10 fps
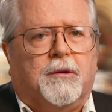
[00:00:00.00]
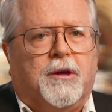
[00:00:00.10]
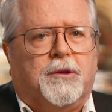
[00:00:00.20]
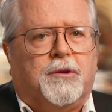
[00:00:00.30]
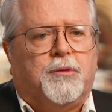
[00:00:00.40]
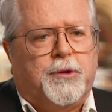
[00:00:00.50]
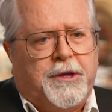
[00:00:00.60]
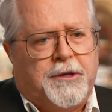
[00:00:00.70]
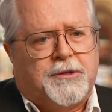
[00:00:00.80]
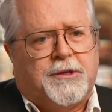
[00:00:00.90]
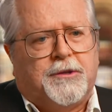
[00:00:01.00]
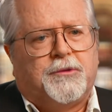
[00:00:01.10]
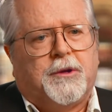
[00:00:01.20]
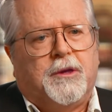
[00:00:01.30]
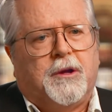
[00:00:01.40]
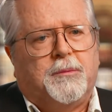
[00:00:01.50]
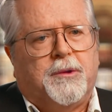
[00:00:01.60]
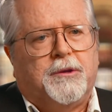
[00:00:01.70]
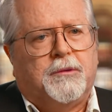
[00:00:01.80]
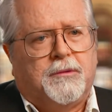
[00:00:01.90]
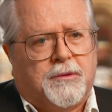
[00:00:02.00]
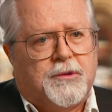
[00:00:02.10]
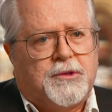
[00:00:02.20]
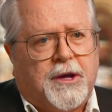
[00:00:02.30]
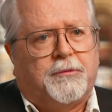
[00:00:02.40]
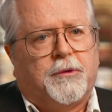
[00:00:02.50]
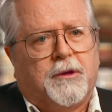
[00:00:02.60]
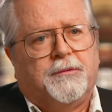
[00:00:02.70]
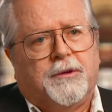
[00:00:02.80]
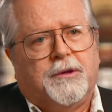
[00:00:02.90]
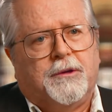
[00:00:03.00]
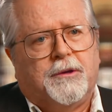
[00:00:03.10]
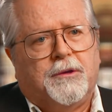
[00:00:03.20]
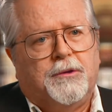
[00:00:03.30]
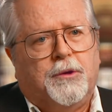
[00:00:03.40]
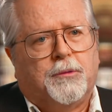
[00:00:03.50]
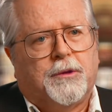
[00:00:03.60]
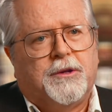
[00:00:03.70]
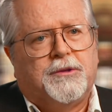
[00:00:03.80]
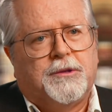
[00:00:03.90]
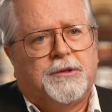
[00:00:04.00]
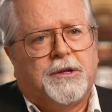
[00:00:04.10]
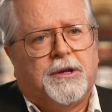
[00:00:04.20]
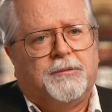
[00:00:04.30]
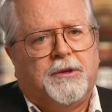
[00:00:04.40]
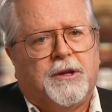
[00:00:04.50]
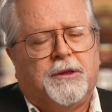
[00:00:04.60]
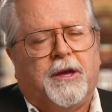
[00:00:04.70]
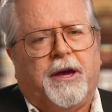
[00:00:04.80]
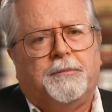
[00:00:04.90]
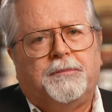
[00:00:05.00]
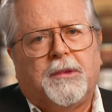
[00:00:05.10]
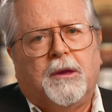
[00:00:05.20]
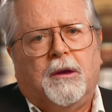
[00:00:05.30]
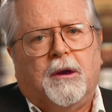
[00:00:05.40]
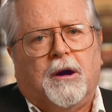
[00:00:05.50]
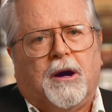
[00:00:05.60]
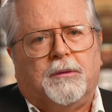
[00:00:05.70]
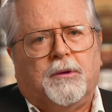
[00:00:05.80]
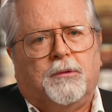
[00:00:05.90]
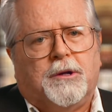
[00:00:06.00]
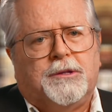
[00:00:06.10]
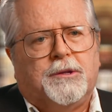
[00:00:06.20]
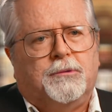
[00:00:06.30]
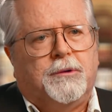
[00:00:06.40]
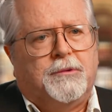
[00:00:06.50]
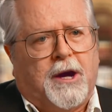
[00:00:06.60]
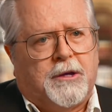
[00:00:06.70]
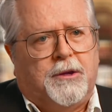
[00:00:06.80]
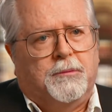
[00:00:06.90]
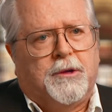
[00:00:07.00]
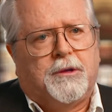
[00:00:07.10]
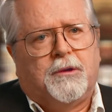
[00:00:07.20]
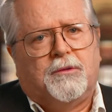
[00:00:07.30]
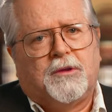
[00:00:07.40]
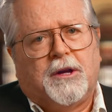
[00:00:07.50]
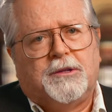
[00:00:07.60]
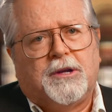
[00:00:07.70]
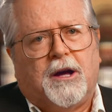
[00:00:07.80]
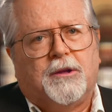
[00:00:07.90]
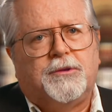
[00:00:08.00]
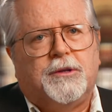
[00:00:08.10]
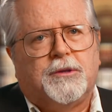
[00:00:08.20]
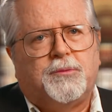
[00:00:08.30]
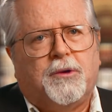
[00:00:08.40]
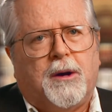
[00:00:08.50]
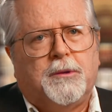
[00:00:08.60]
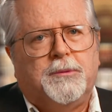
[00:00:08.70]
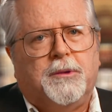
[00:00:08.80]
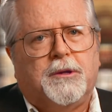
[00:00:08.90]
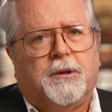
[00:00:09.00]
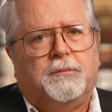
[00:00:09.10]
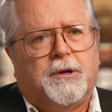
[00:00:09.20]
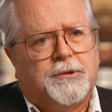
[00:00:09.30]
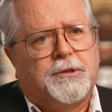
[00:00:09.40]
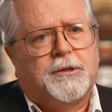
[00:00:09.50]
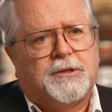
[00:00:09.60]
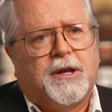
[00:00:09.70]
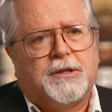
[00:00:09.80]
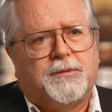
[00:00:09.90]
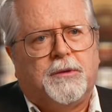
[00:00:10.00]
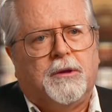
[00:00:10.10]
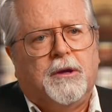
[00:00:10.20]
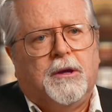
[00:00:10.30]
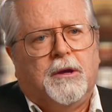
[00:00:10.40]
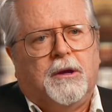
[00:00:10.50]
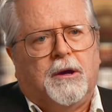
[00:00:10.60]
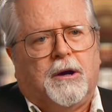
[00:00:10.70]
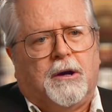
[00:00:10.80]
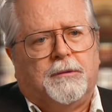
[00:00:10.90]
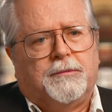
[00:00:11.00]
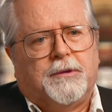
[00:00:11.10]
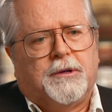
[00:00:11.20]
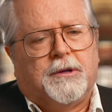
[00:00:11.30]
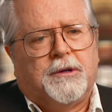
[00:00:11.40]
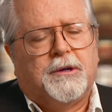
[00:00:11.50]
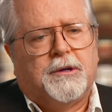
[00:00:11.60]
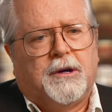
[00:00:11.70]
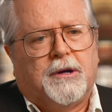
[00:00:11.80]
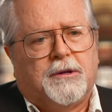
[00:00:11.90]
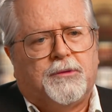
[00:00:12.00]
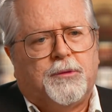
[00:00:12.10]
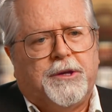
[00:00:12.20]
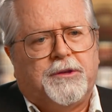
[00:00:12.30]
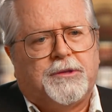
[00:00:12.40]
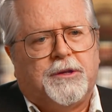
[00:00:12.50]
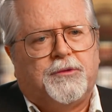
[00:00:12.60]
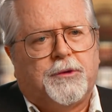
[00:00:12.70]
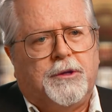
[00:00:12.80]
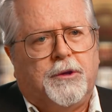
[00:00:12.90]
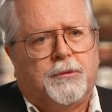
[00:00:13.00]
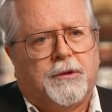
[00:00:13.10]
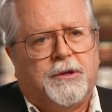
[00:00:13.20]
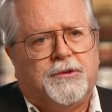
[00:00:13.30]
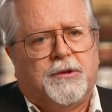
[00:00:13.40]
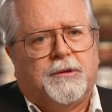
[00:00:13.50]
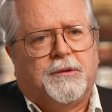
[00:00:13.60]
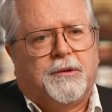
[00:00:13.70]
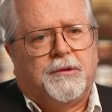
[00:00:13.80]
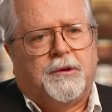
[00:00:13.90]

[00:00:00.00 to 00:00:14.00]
In the 20th century, there have been several of the new religions that have done that. Of the ones that we've documented, Scientology has probably been the most successful of 20th century new religions.